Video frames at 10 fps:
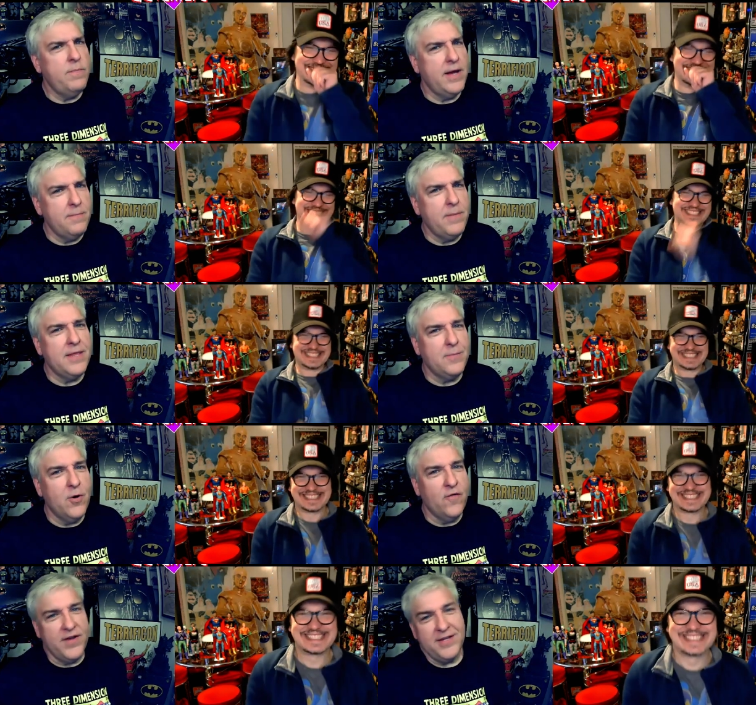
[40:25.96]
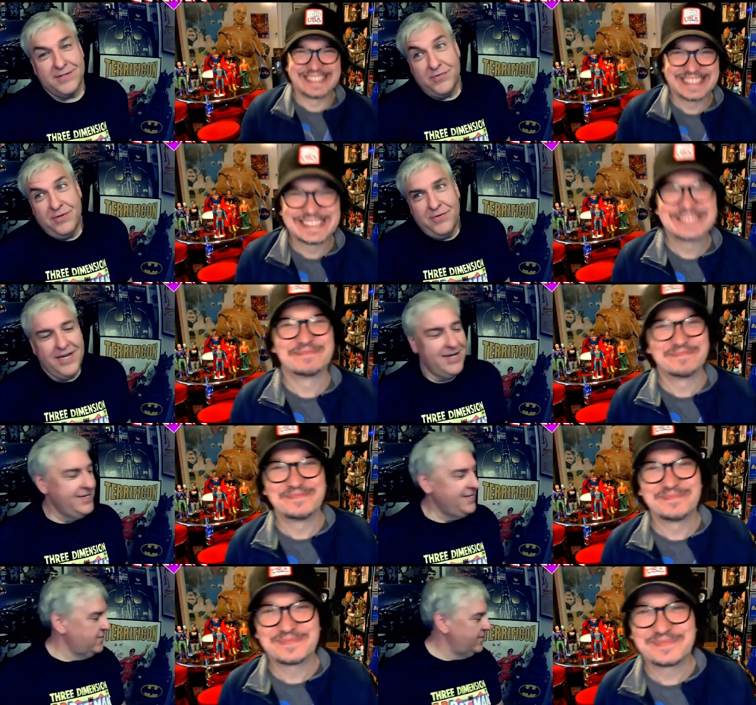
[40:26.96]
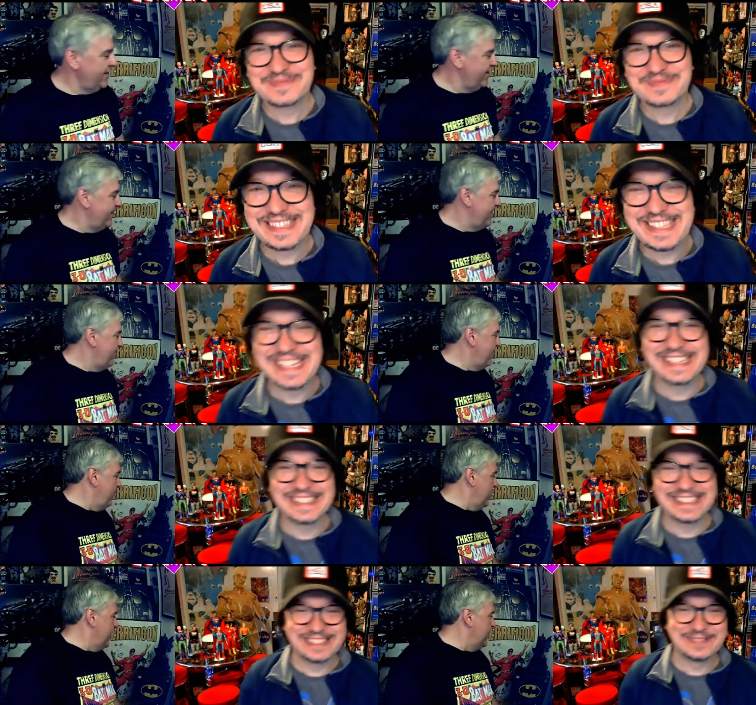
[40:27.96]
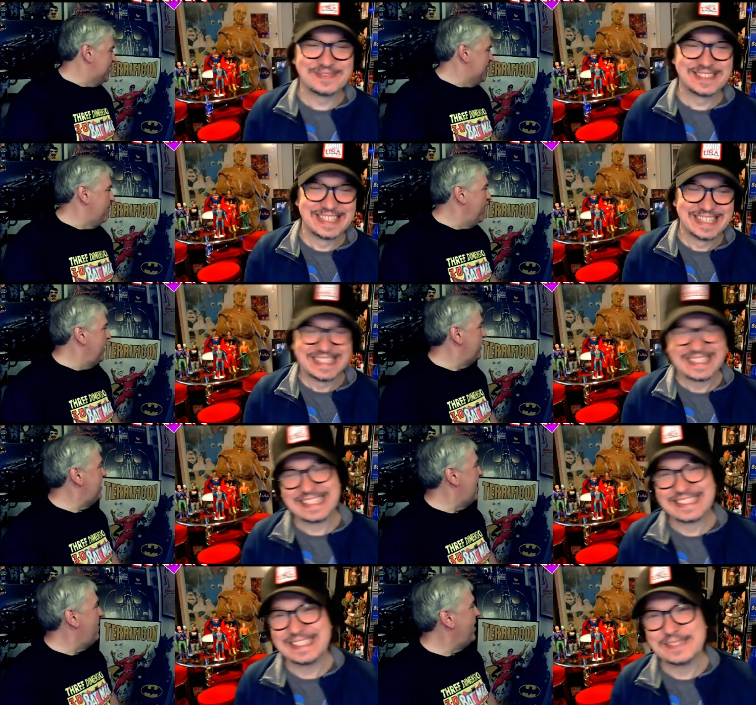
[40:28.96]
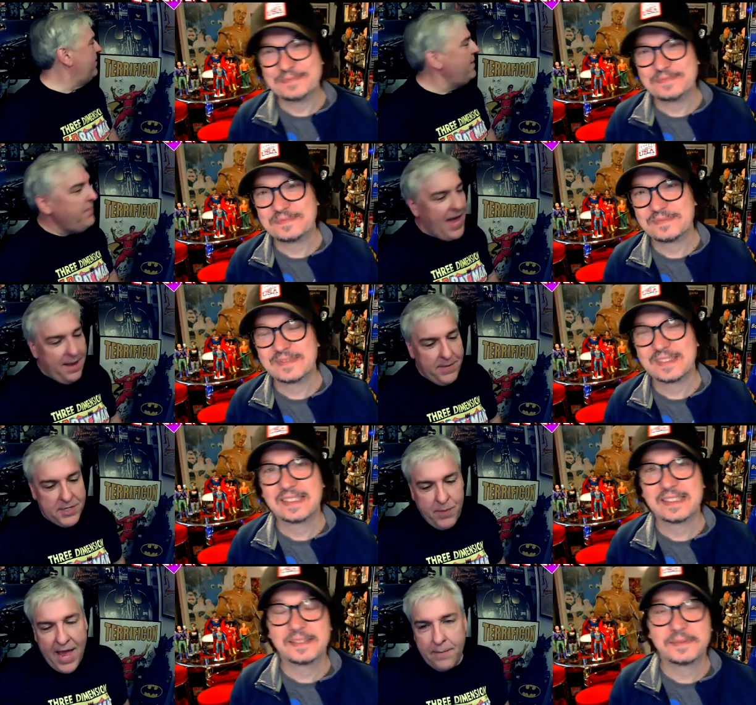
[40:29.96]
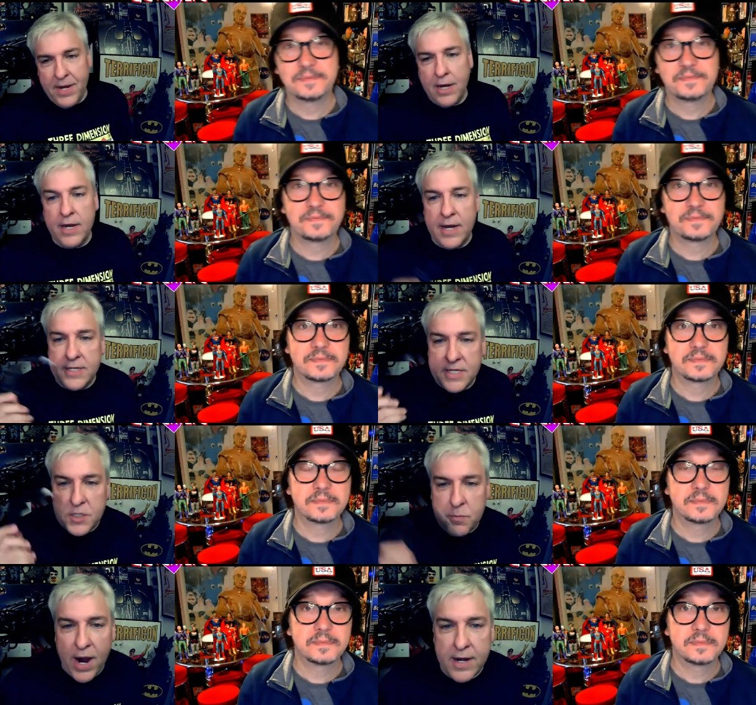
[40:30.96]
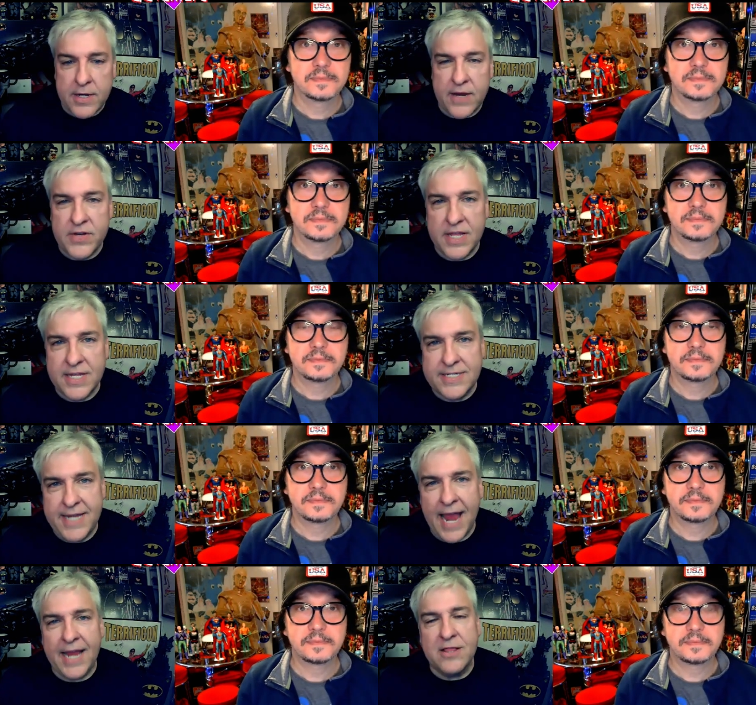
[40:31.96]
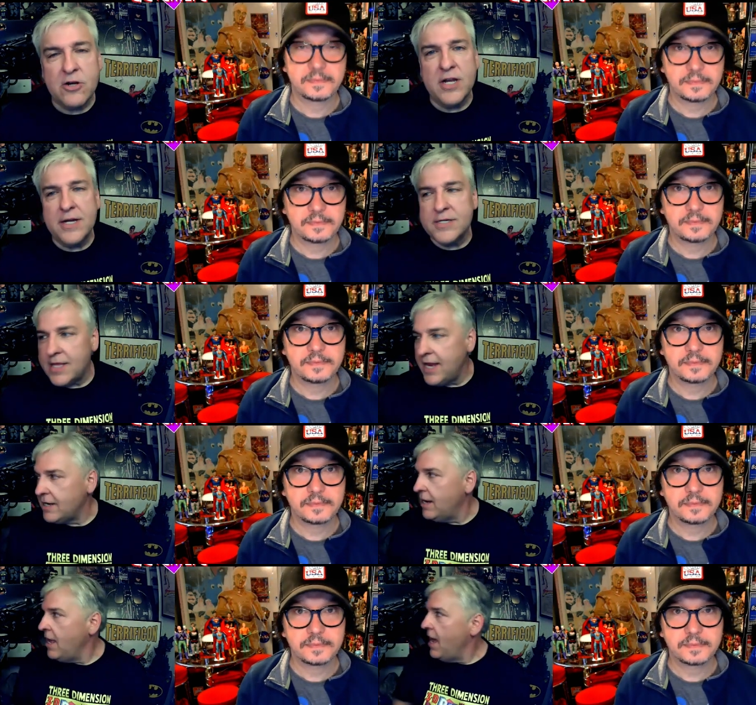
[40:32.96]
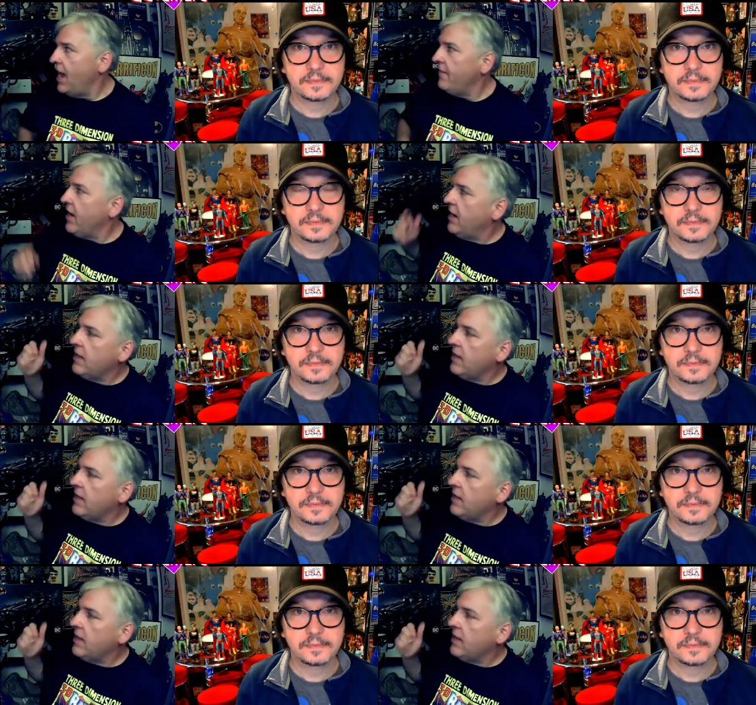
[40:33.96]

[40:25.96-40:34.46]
Speaker 1: by, by the movies. What are we gonna do? What are we gonna do? But that's no, it. I mean, Batman's Batman, and it's inspired even to this day. Thirty years later, I've got